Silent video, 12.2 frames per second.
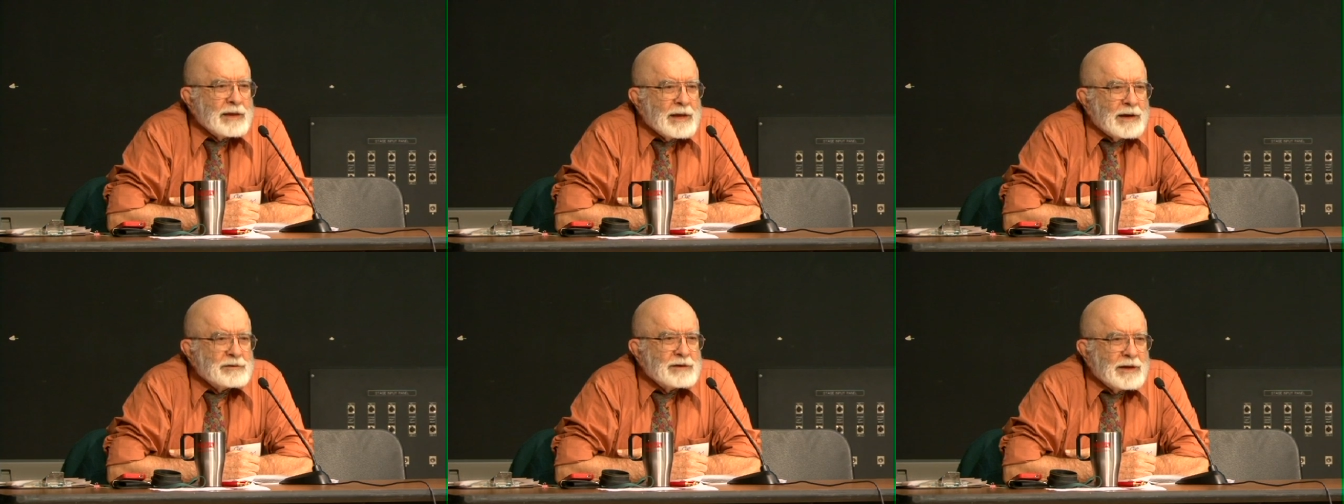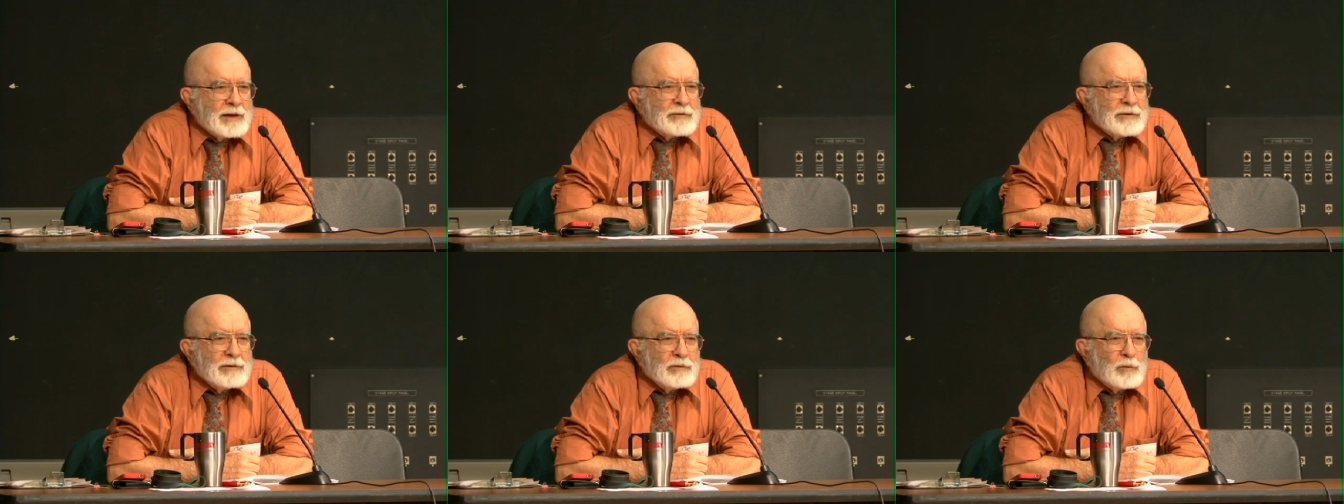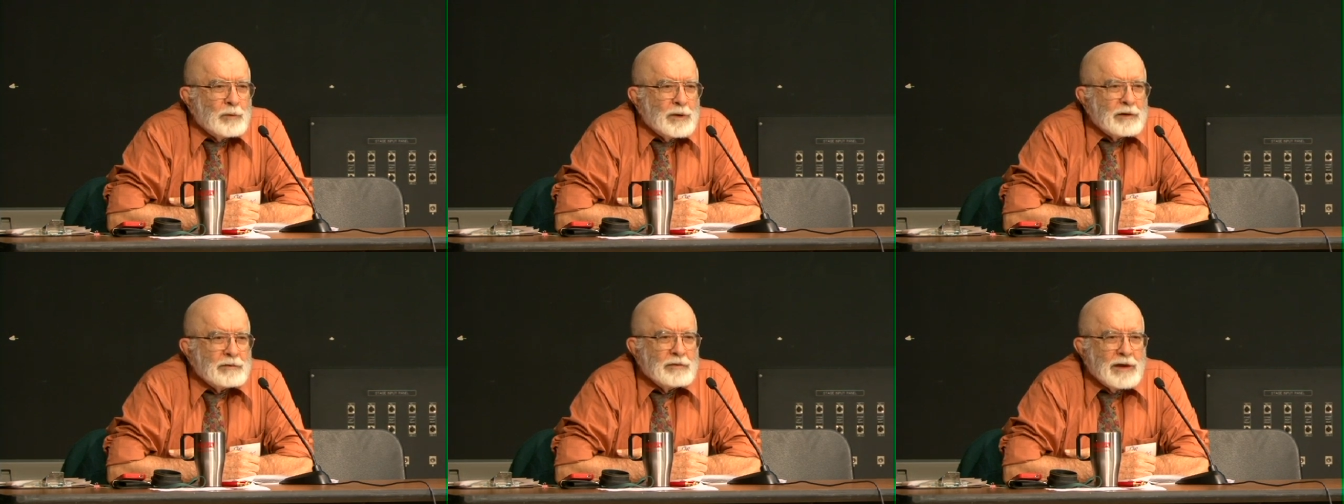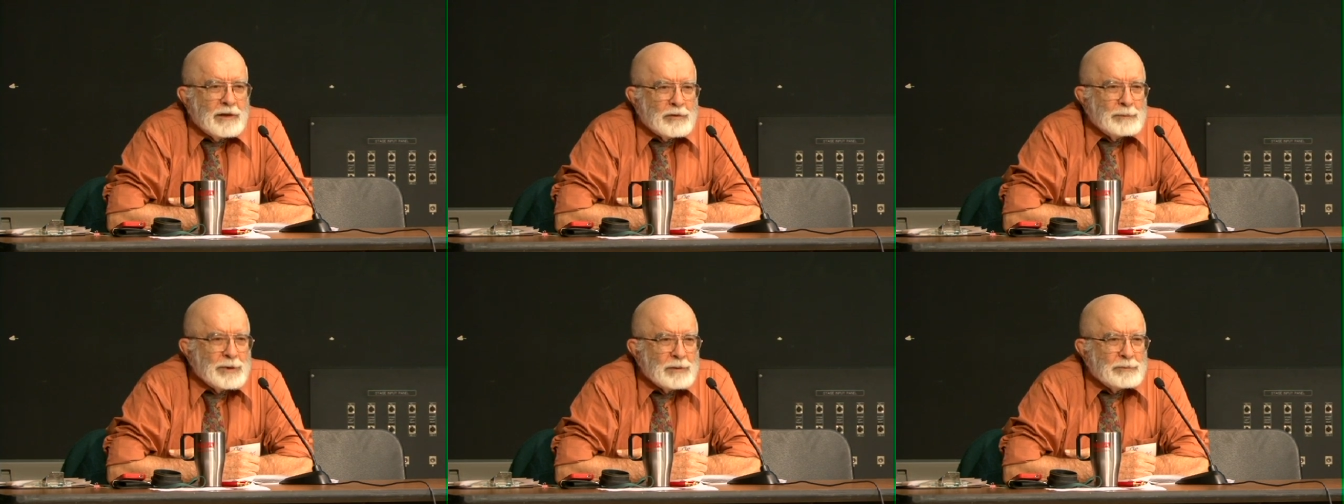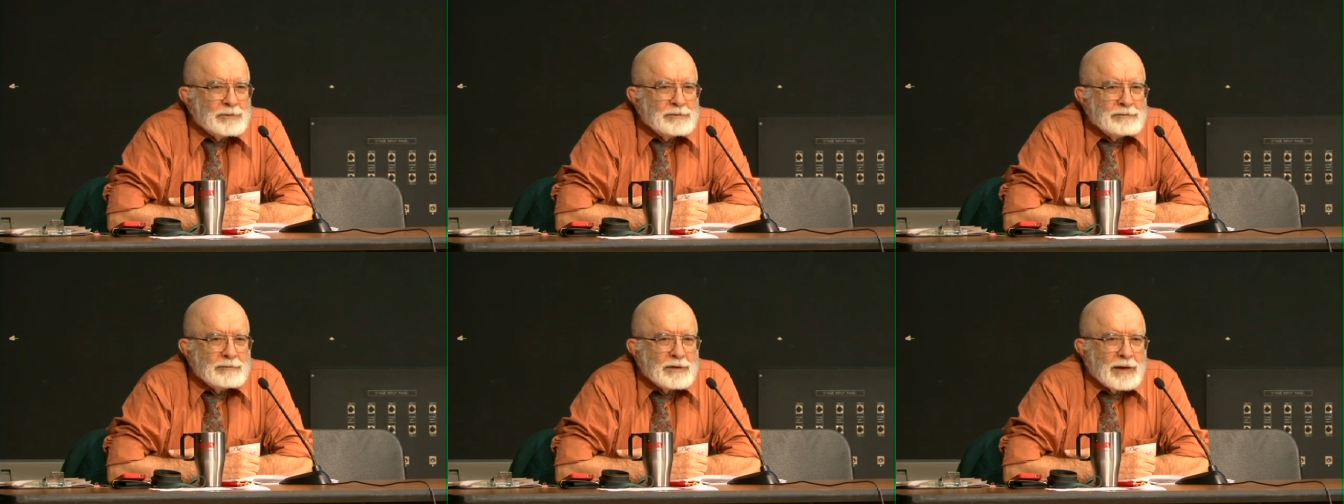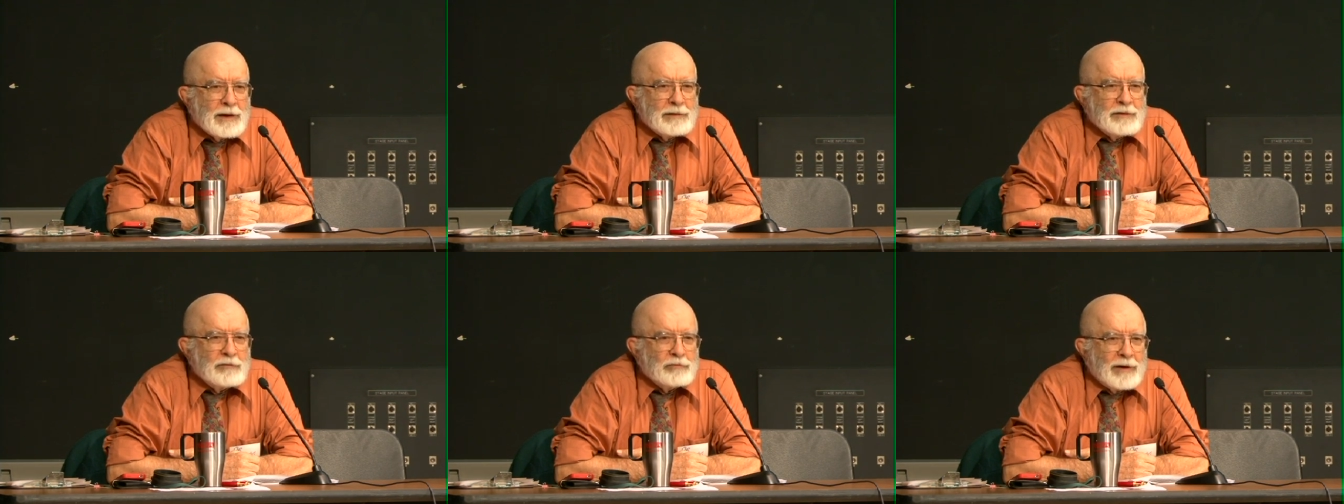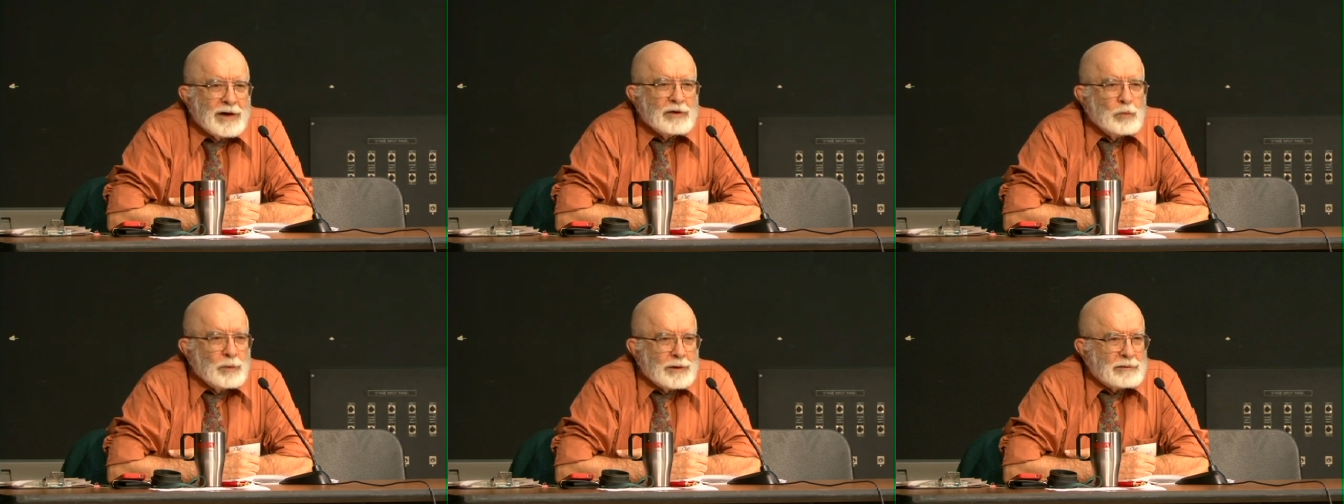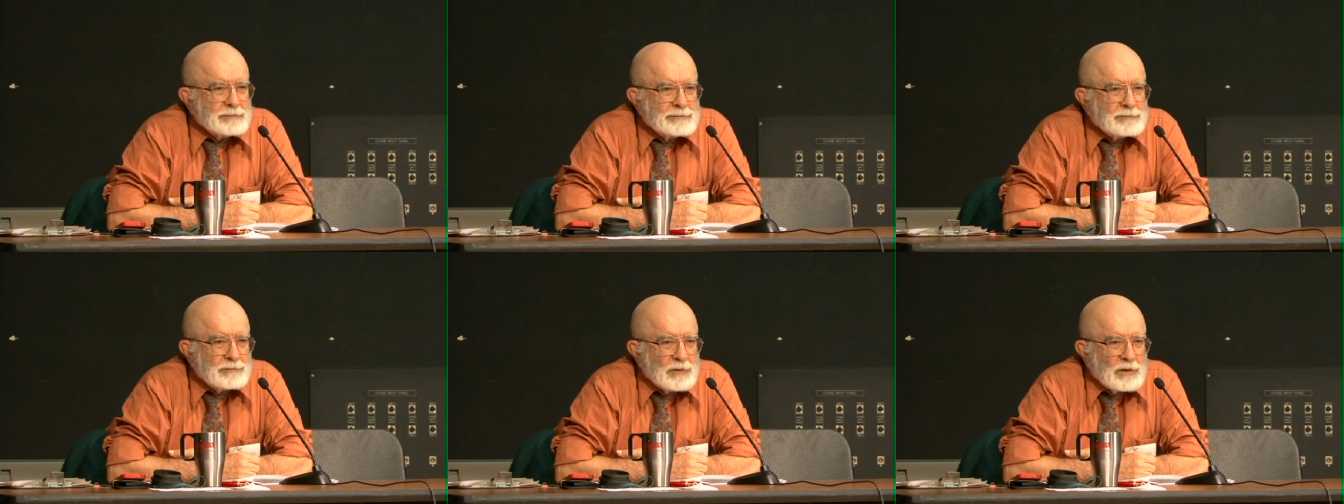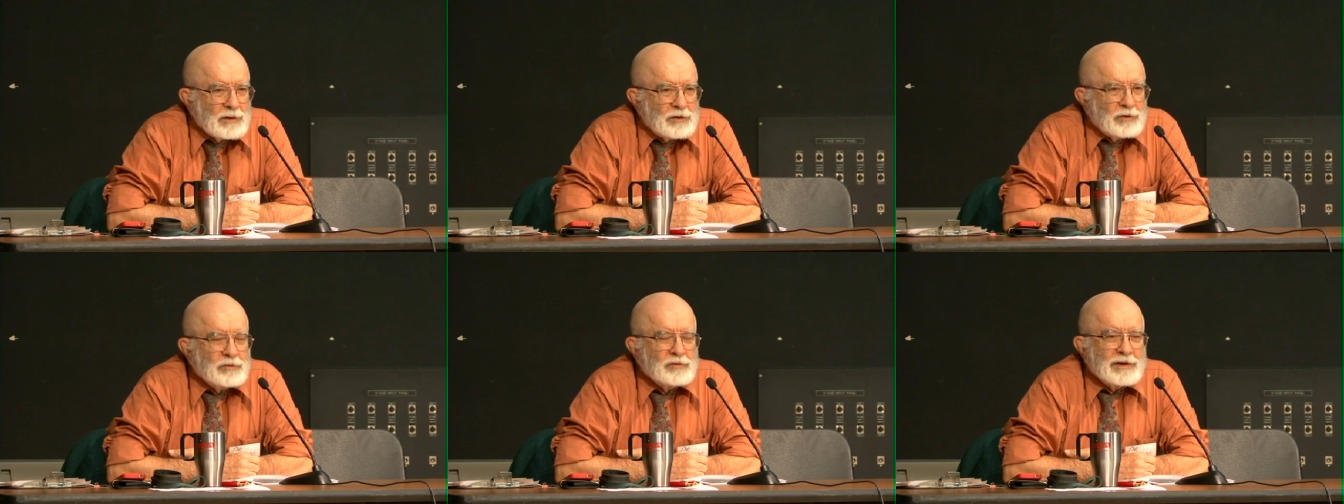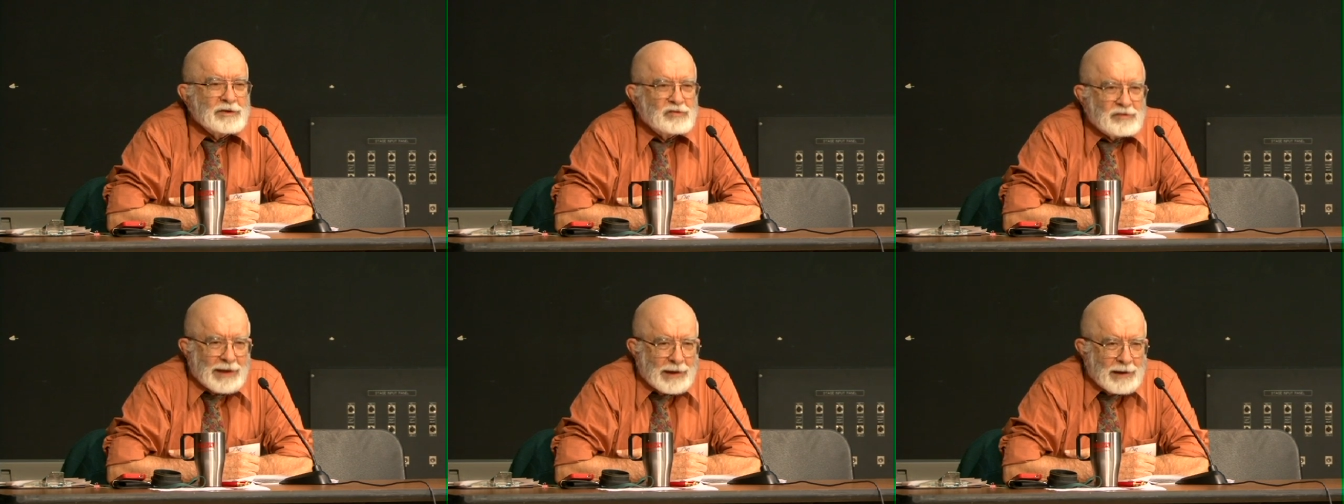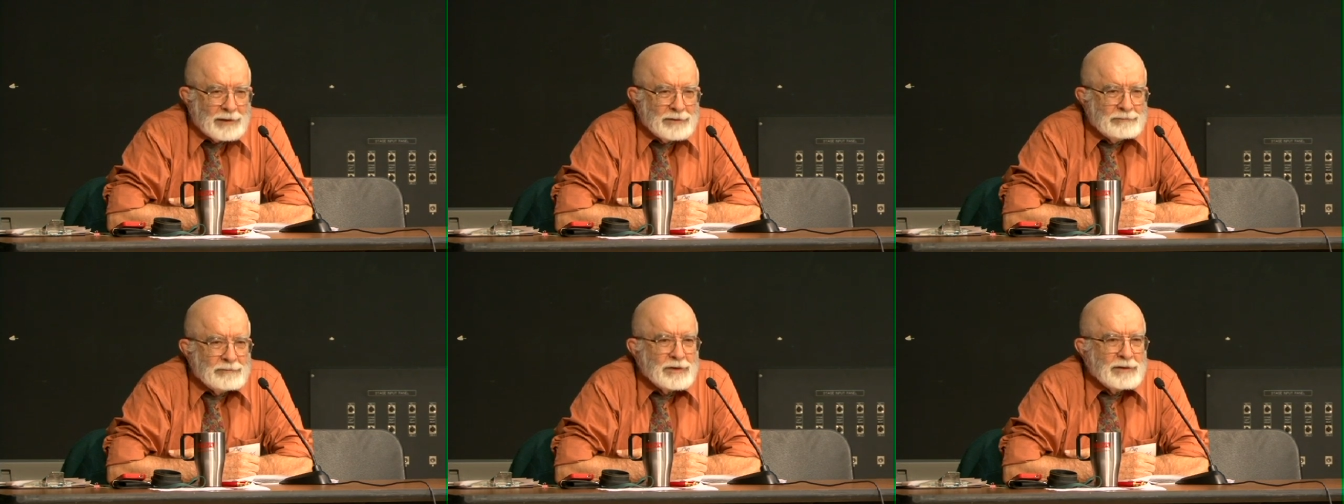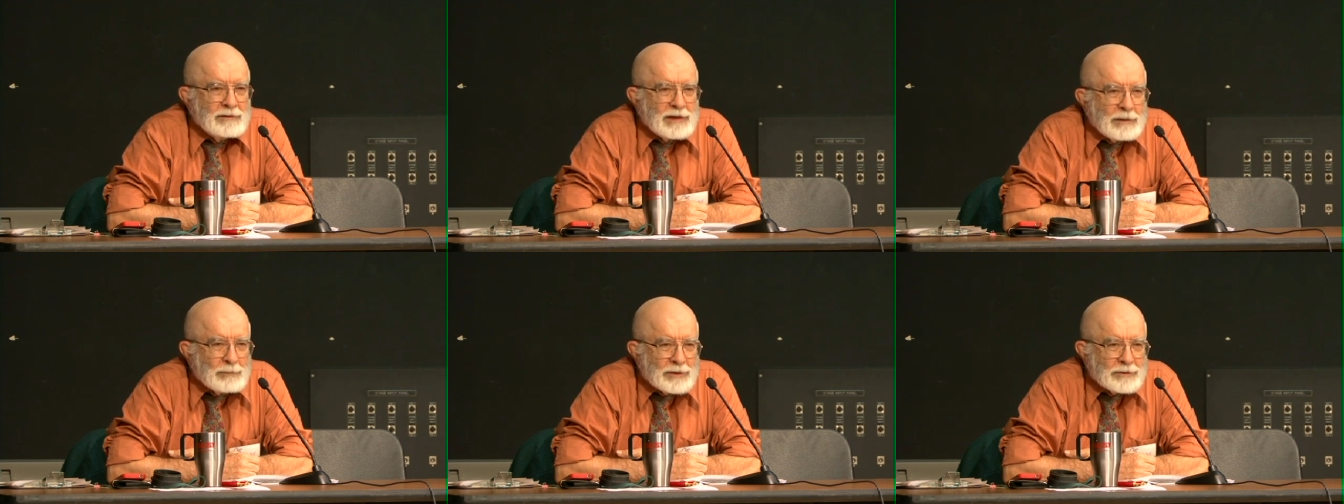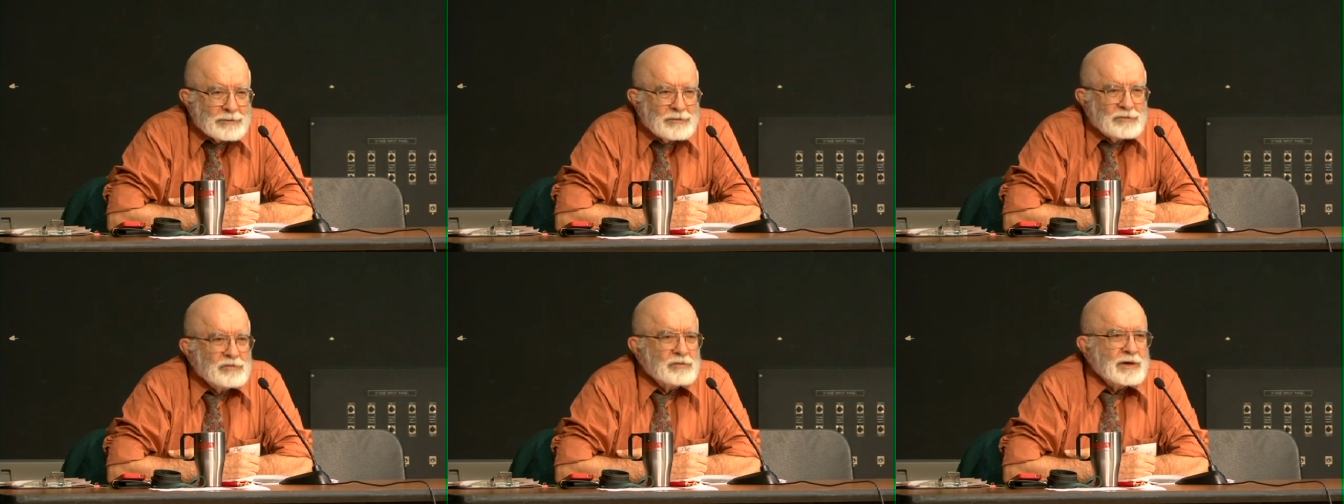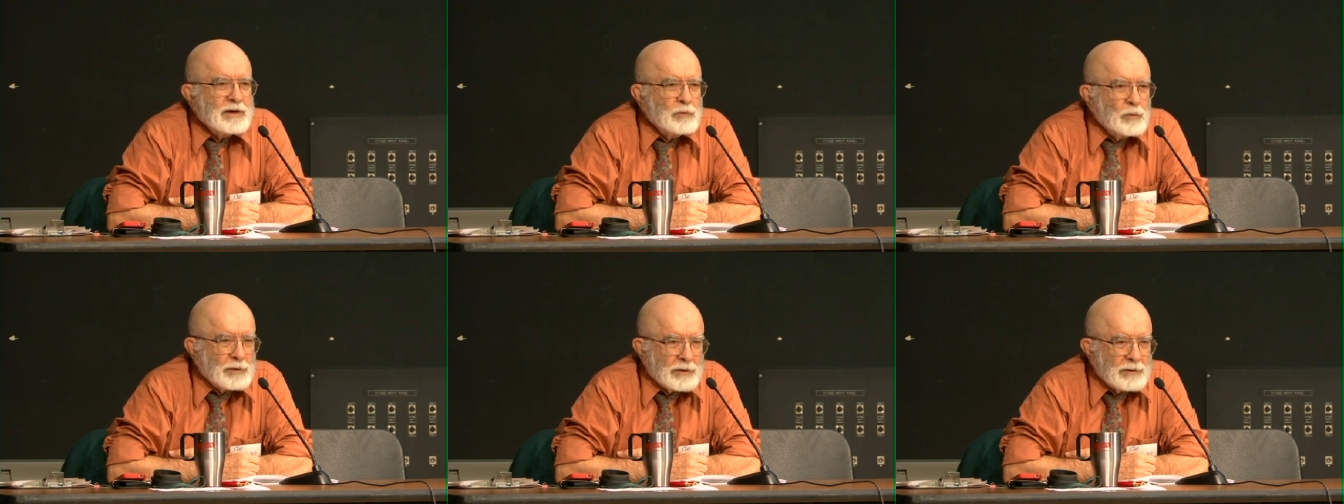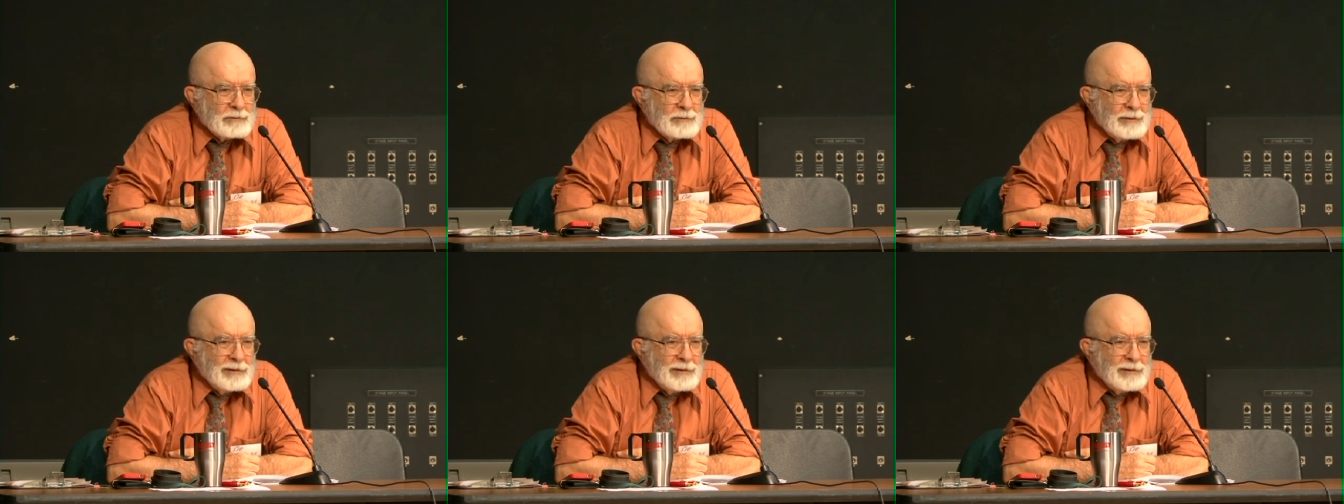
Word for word: got together with other people and they fracked a well using sand, chemicals, and water.